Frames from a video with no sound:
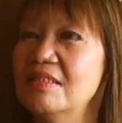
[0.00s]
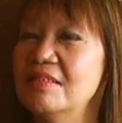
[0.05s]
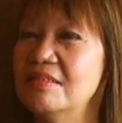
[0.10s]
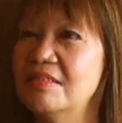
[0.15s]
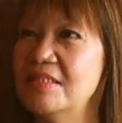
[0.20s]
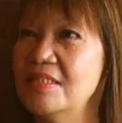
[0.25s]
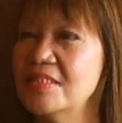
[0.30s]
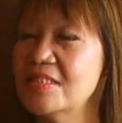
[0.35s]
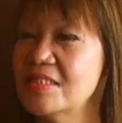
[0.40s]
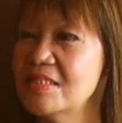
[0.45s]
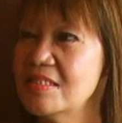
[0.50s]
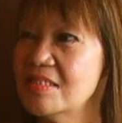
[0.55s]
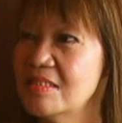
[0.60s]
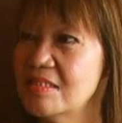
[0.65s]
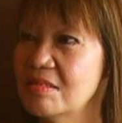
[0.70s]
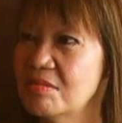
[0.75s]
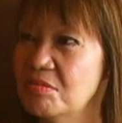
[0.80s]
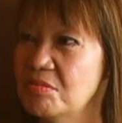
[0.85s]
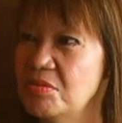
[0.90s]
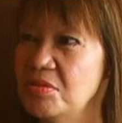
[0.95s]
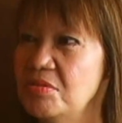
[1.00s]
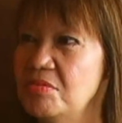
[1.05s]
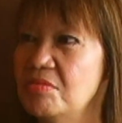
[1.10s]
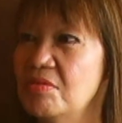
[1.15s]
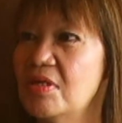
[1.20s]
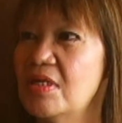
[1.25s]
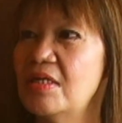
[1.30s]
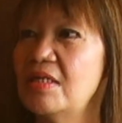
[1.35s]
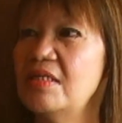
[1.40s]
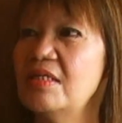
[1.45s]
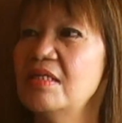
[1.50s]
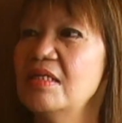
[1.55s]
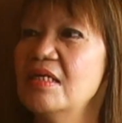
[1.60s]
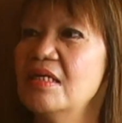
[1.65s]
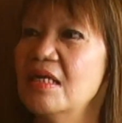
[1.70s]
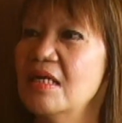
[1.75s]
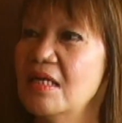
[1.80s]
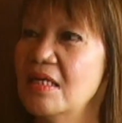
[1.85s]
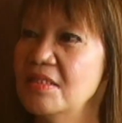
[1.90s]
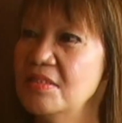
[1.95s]
this is who you are
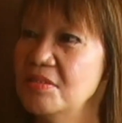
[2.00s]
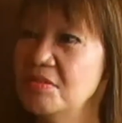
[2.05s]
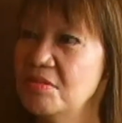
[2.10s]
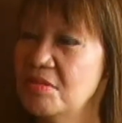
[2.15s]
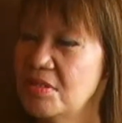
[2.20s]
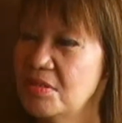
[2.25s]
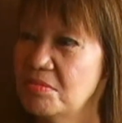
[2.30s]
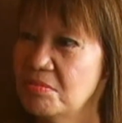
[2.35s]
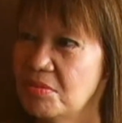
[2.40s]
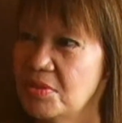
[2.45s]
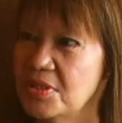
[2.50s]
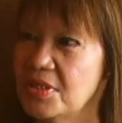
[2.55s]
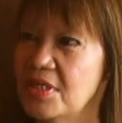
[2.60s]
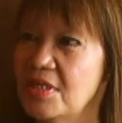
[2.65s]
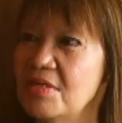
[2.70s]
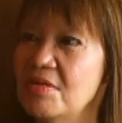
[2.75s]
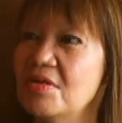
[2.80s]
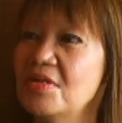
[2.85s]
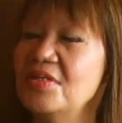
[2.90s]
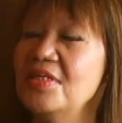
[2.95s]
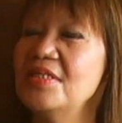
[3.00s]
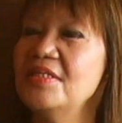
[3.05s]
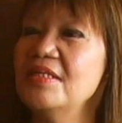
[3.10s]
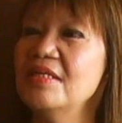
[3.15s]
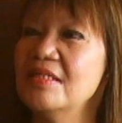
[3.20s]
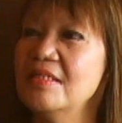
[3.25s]
and you are working on it.